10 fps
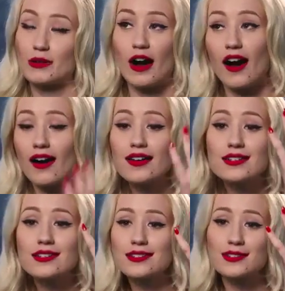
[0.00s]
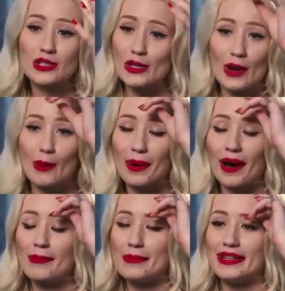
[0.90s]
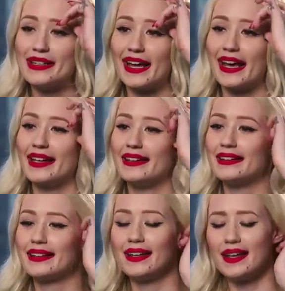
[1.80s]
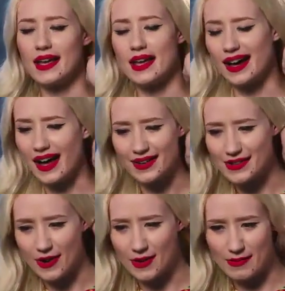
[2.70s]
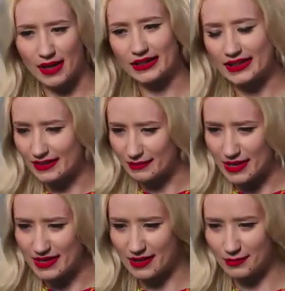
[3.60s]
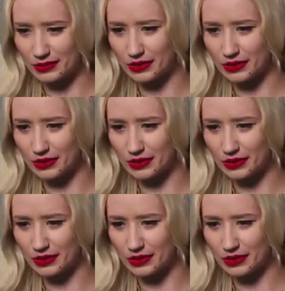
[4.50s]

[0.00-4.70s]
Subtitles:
garage studio apartment, and I had no money, and me and him were